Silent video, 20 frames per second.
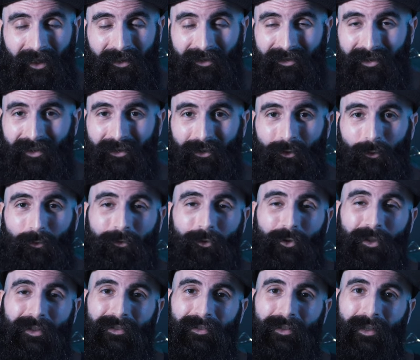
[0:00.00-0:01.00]
guys, that's all for
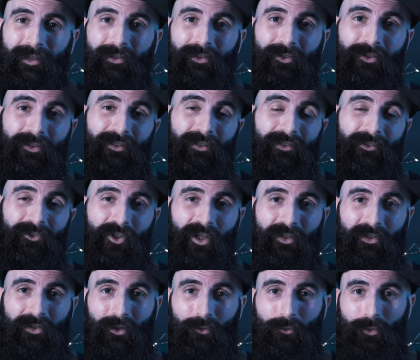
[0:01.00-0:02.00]
this lesson. This is
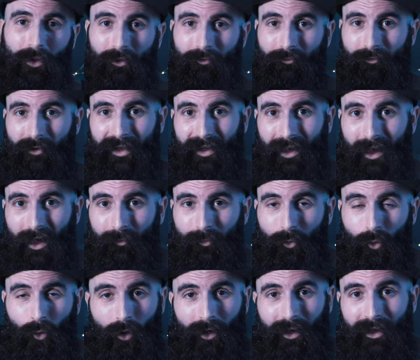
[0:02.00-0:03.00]
just a quick recap
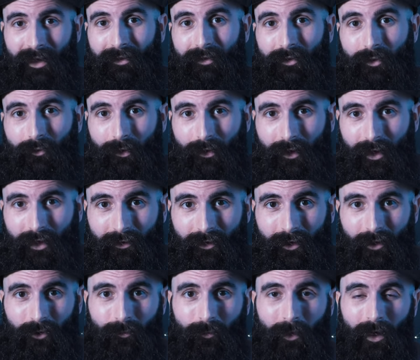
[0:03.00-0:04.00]
or list of things that
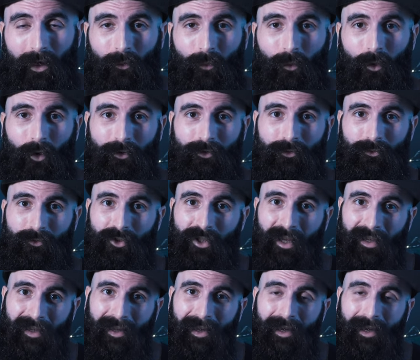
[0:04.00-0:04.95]
you might want to check